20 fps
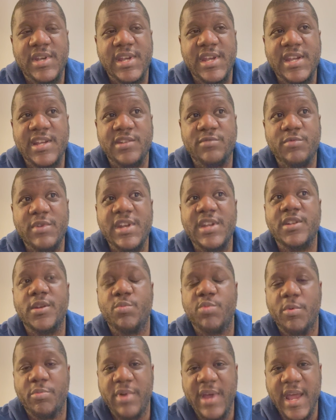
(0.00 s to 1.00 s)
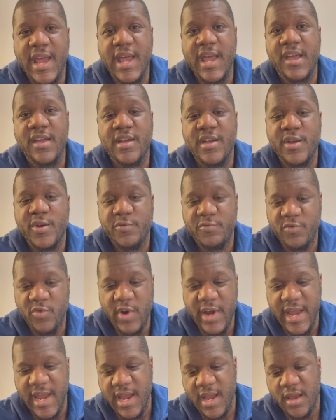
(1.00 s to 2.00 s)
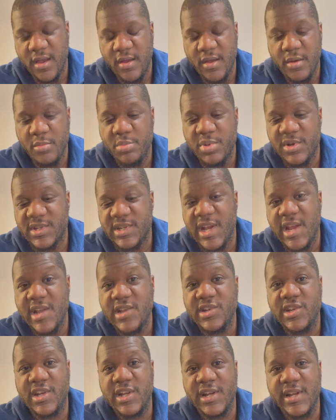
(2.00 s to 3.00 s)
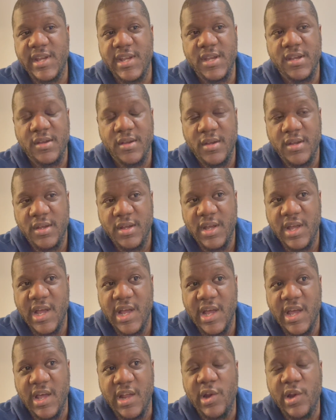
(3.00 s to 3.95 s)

is we need to prepare for a potentially uh,